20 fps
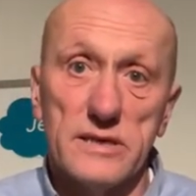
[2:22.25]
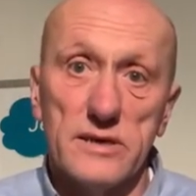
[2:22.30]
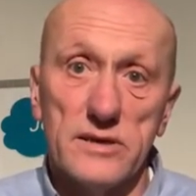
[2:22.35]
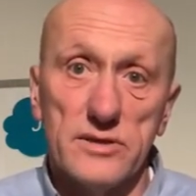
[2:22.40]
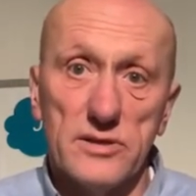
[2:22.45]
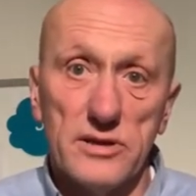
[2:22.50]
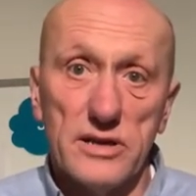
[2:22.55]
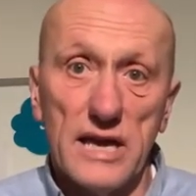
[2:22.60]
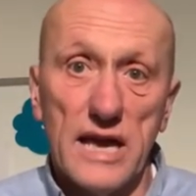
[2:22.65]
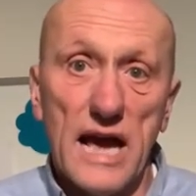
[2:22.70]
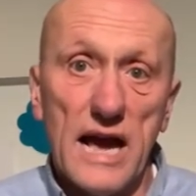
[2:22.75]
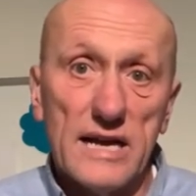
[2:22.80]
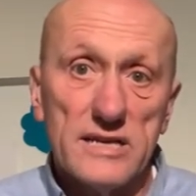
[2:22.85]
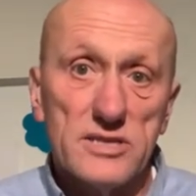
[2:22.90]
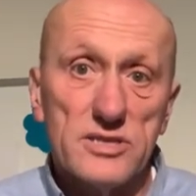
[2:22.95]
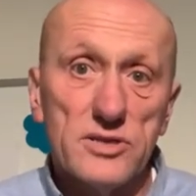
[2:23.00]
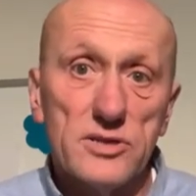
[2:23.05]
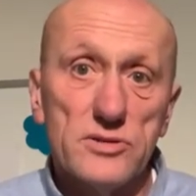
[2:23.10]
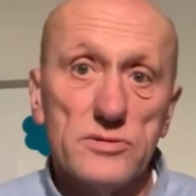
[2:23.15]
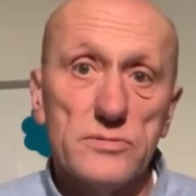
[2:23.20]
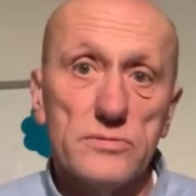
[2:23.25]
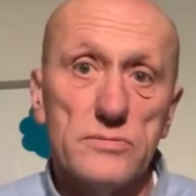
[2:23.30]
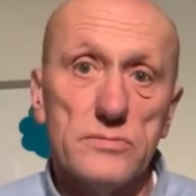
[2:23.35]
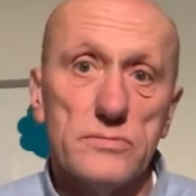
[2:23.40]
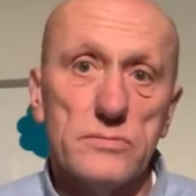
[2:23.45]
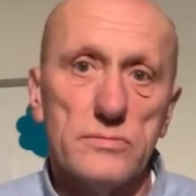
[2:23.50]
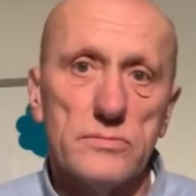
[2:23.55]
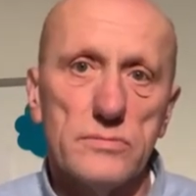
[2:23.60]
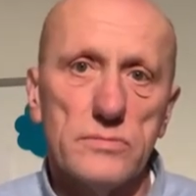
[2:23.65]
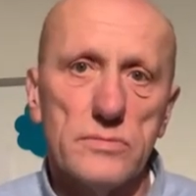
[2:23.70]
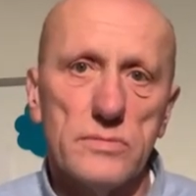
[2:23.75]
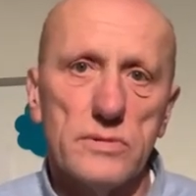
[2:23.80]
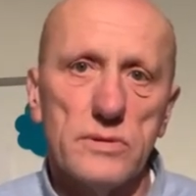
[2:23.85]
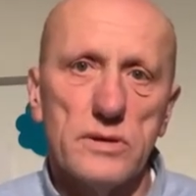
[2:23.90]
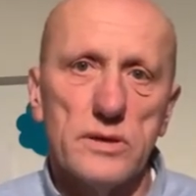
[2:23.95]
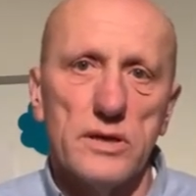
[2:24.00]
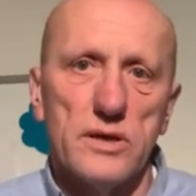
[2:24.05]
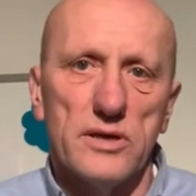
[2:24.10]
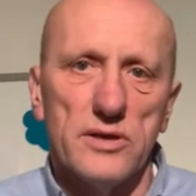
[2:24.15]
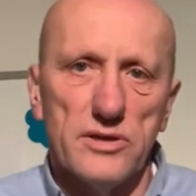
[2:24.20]
that He has done,
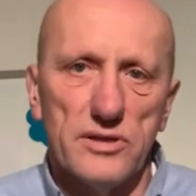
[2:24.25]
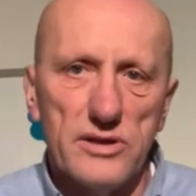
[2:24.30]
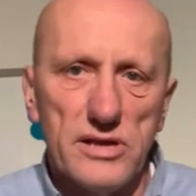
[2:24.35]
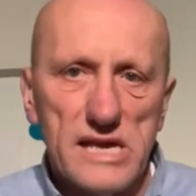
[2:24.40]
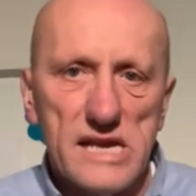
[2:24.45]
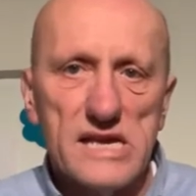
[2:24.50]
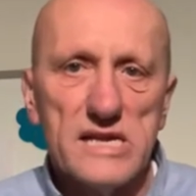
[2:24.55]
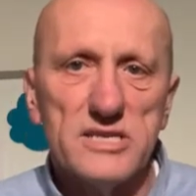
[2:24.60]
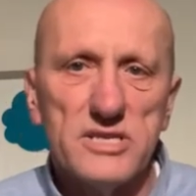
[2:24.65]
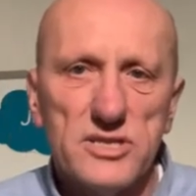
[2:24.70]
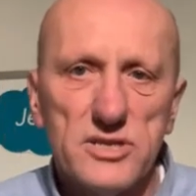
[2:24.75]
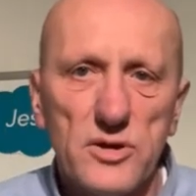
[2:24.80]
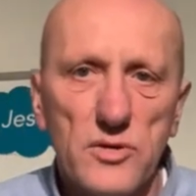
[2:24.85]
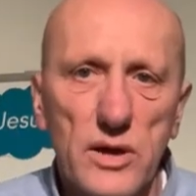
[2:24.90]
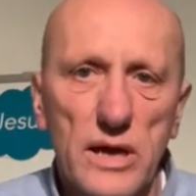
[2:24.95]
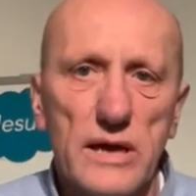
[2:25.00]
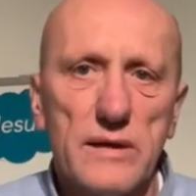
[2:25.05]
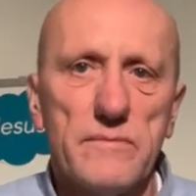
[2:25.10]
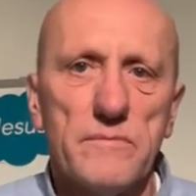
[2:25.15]
that He is doing,